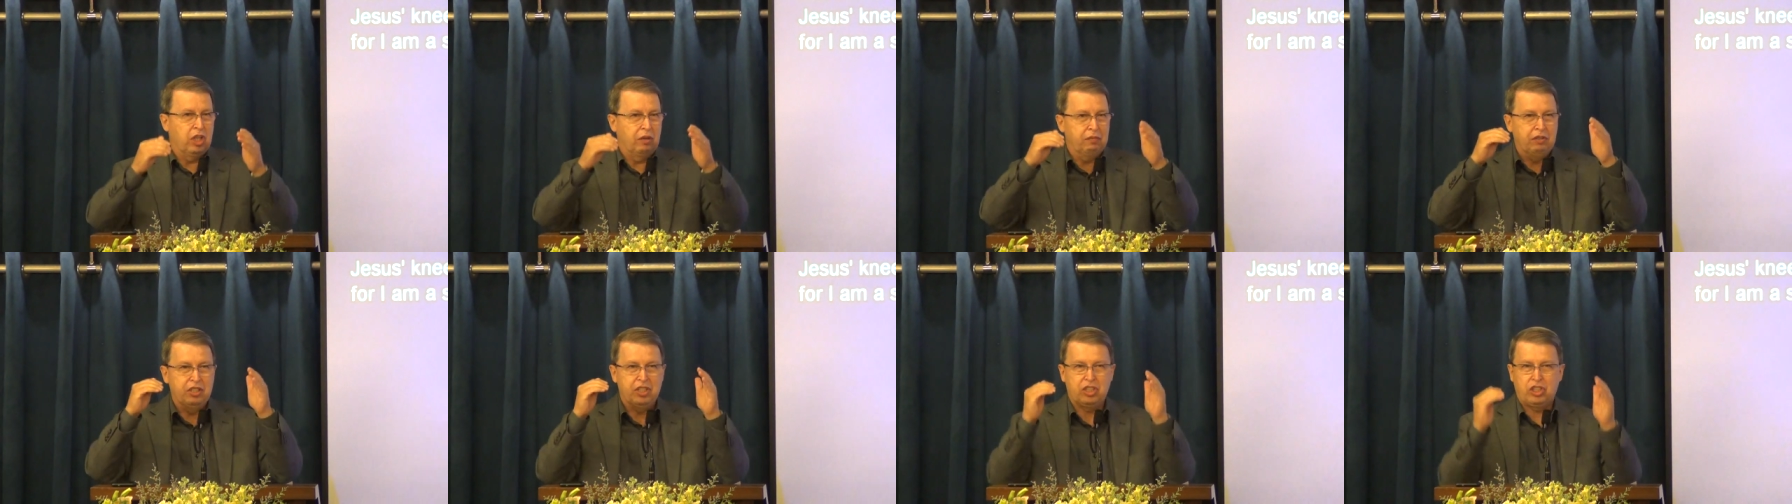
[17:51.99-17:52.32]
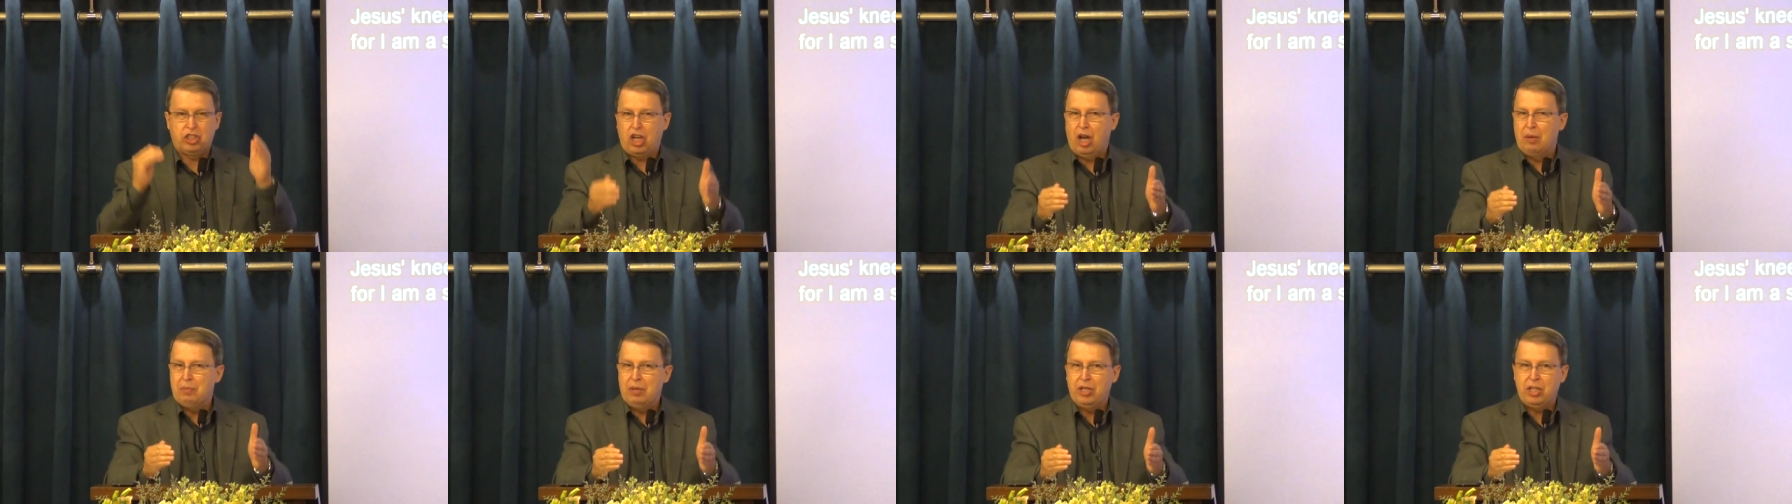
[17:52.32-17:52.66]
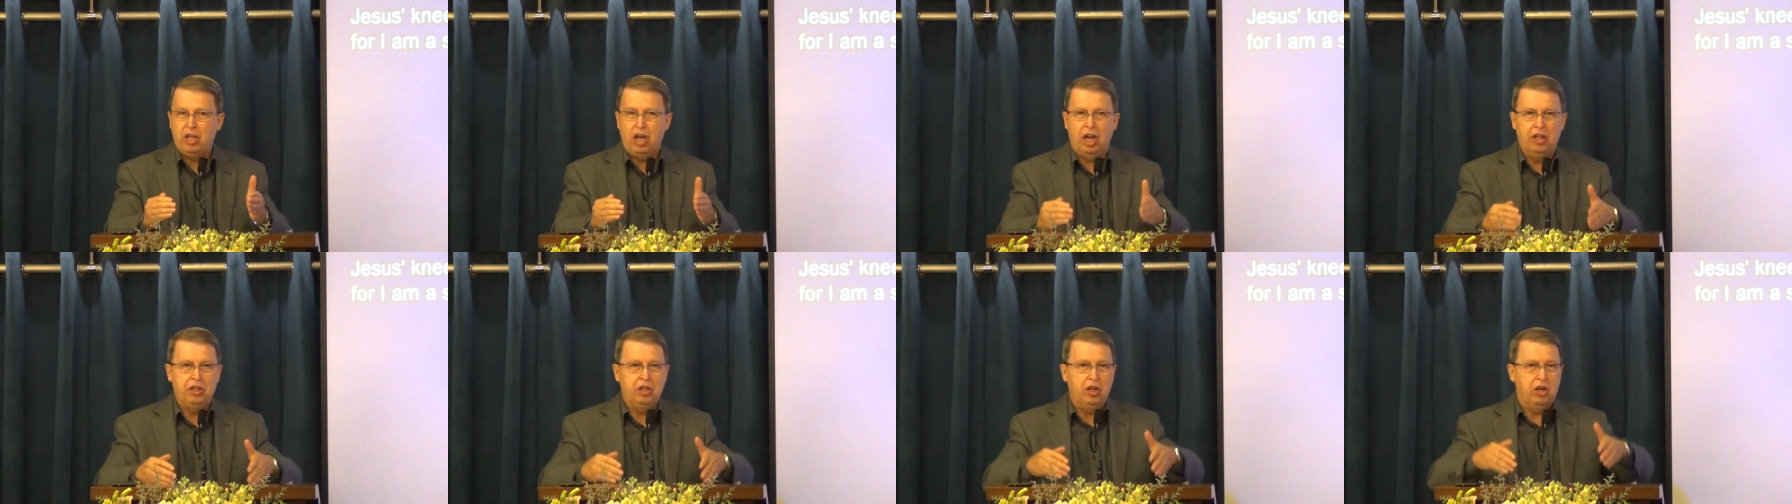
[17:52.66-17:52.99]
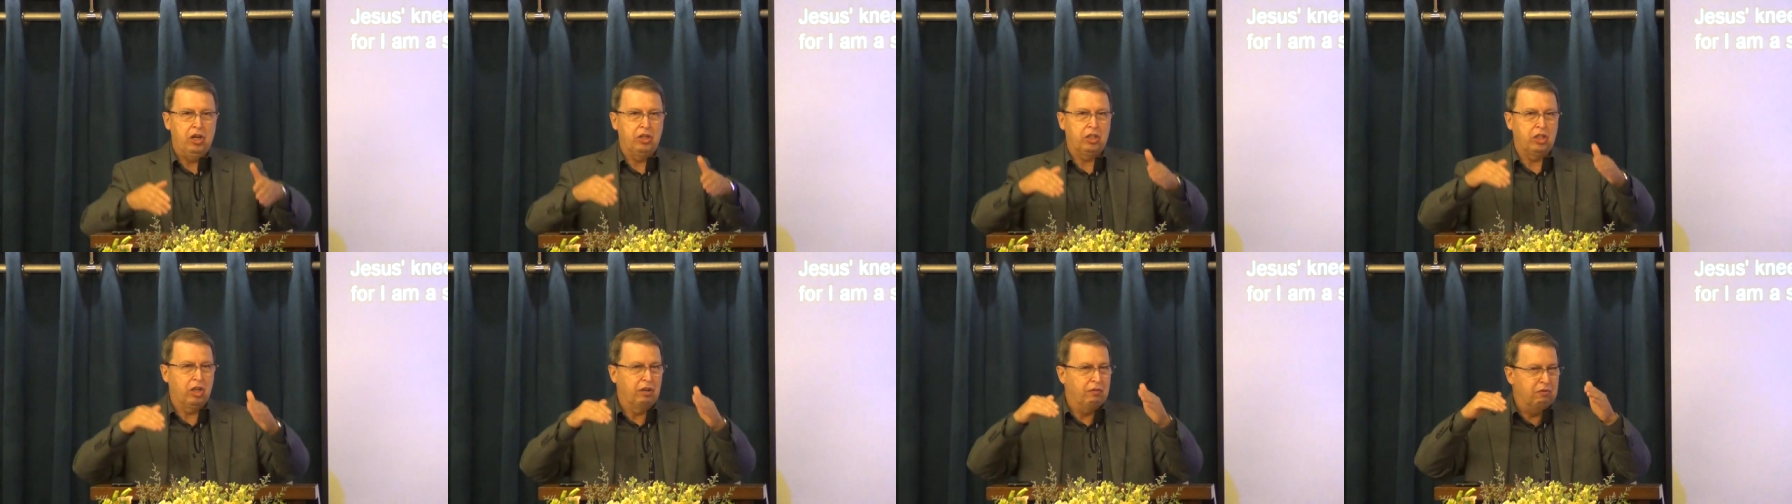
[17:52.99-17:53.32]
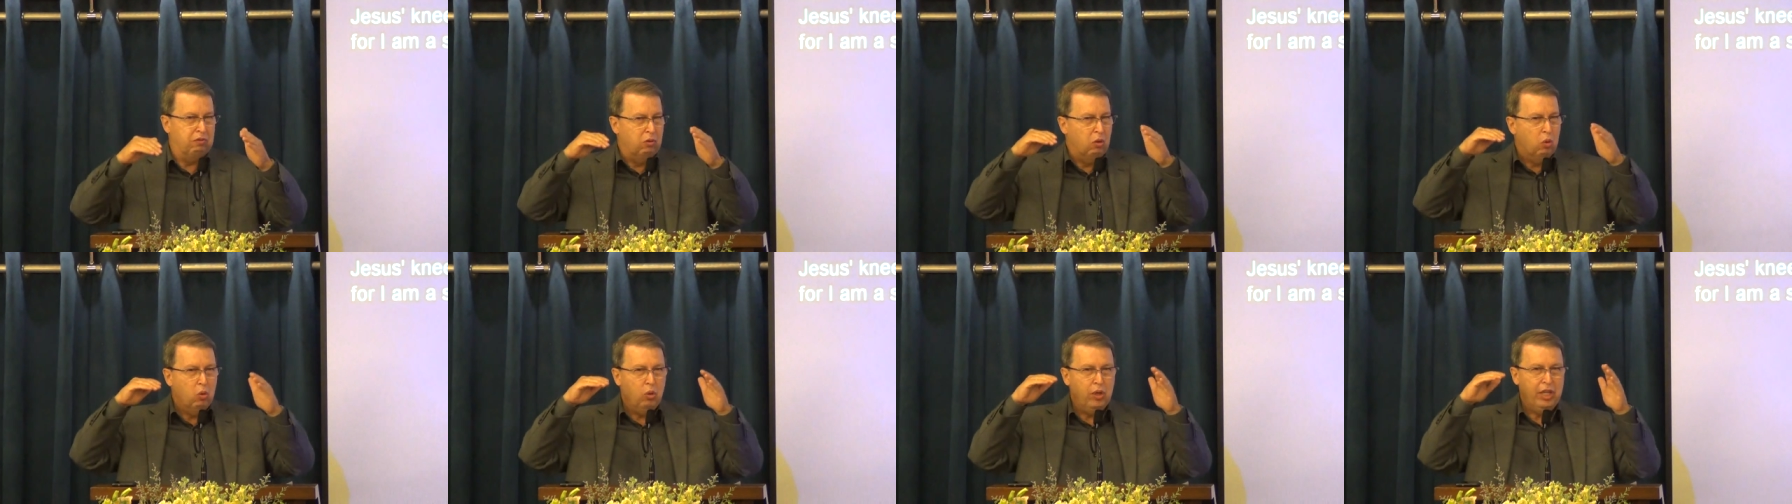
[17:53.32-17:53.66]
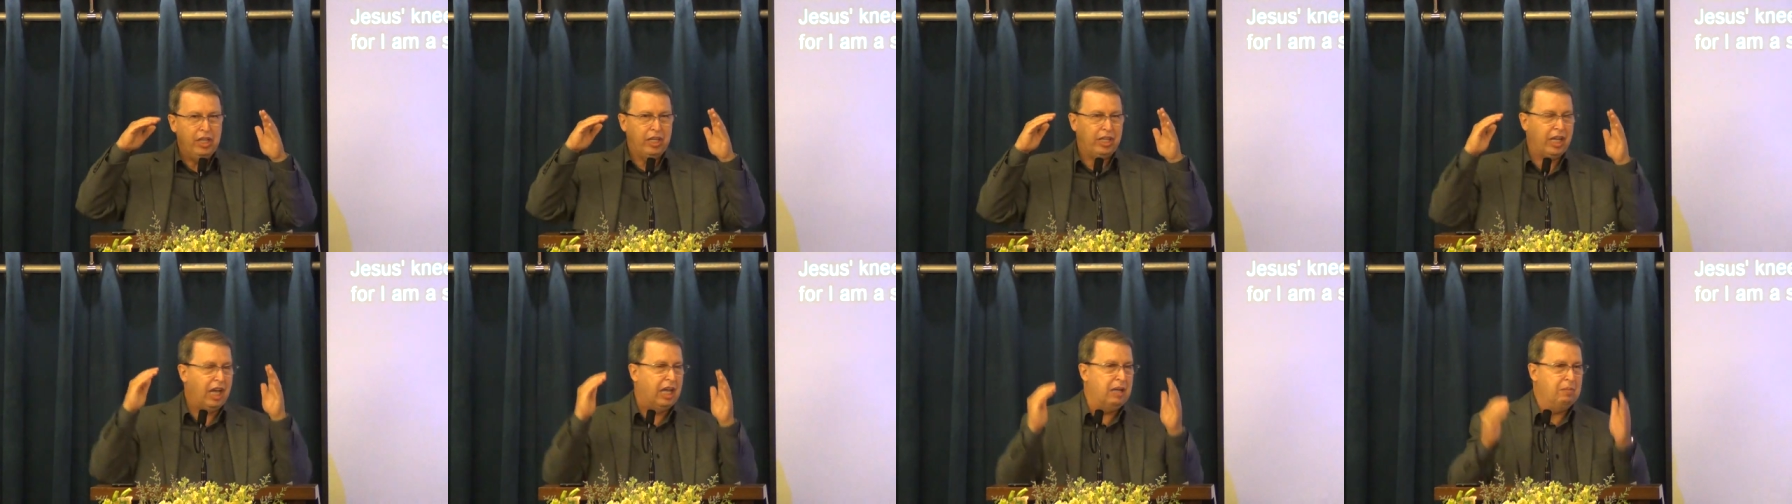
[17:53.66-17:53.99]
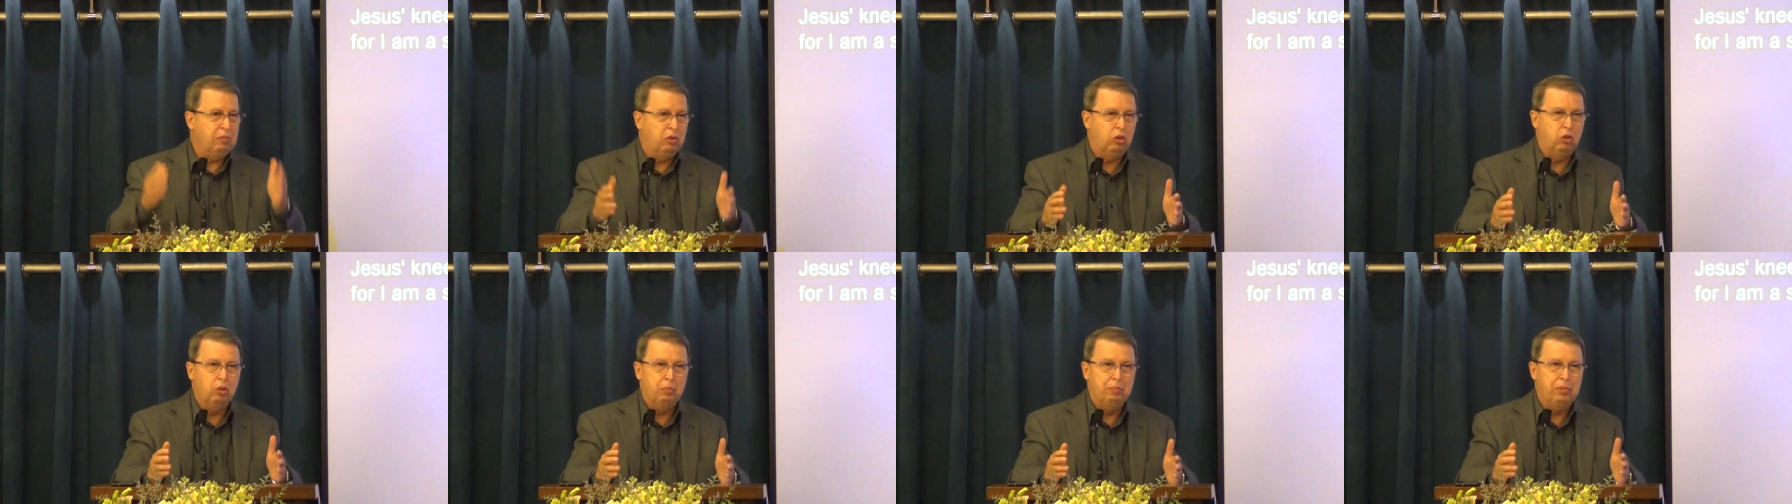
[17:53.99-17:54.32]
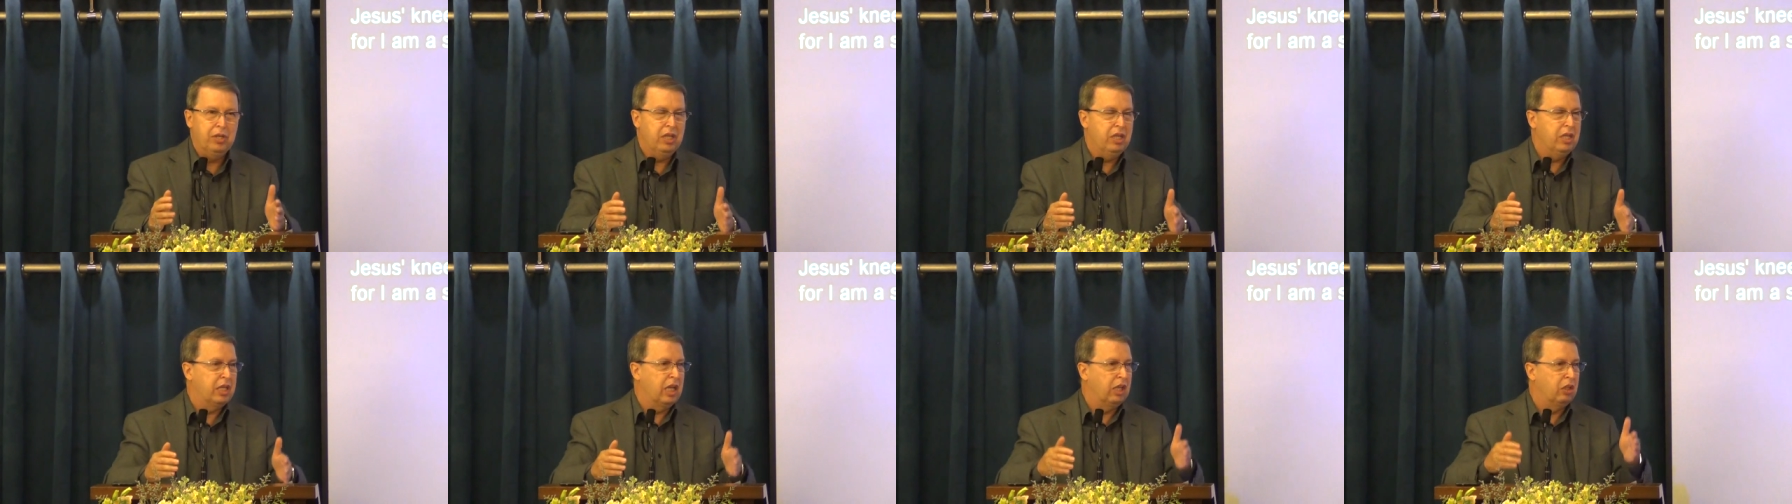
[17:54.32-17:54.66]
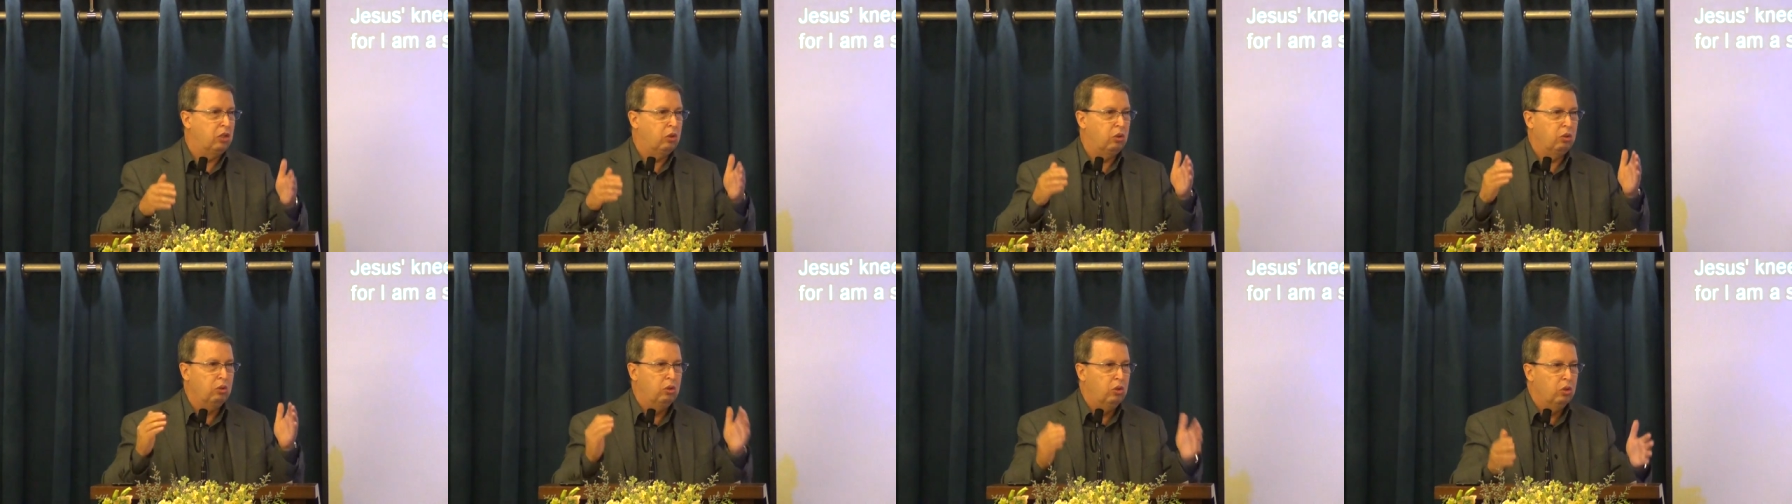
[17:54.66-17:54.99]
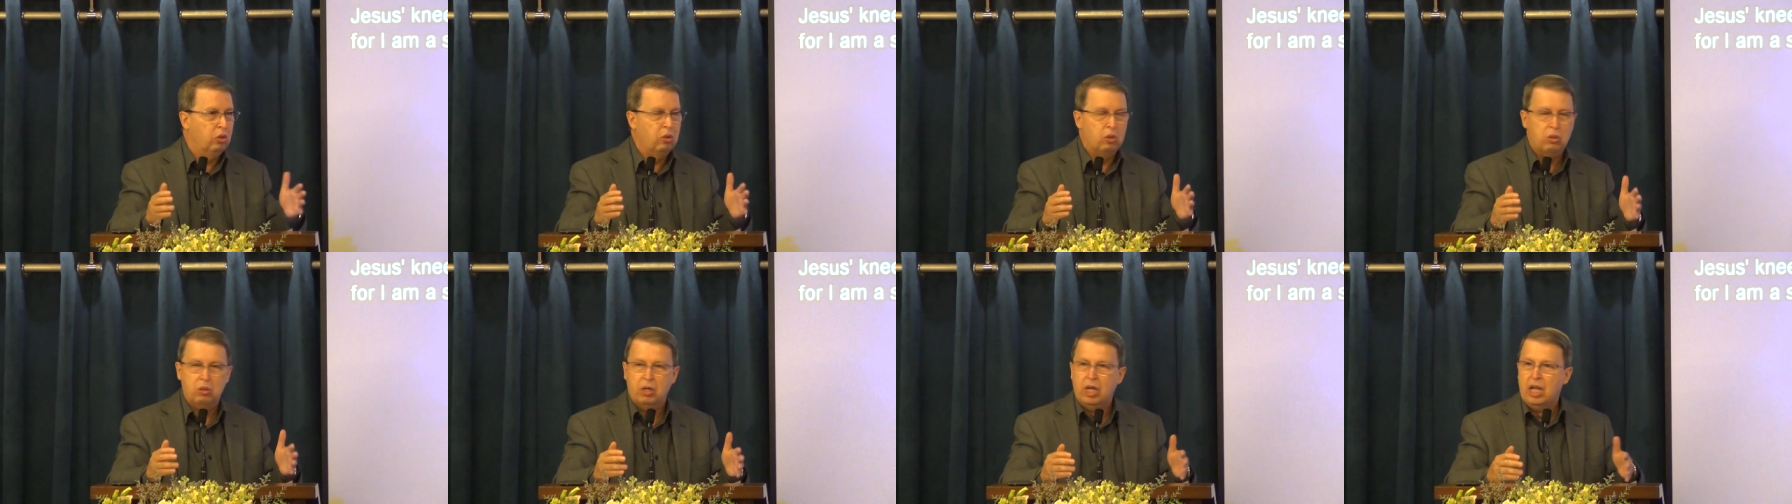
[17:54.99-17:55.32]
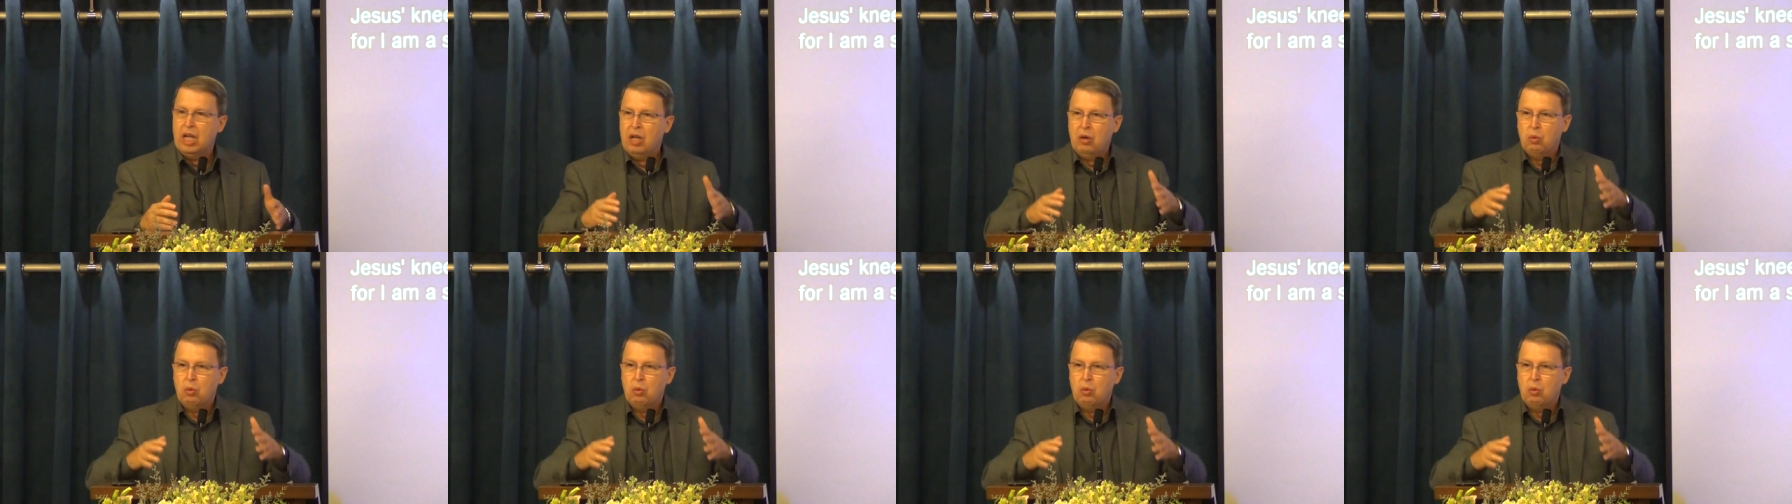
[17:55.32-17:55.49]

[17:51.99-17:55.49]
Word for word: of his coming on earth, of who he came to be and to do,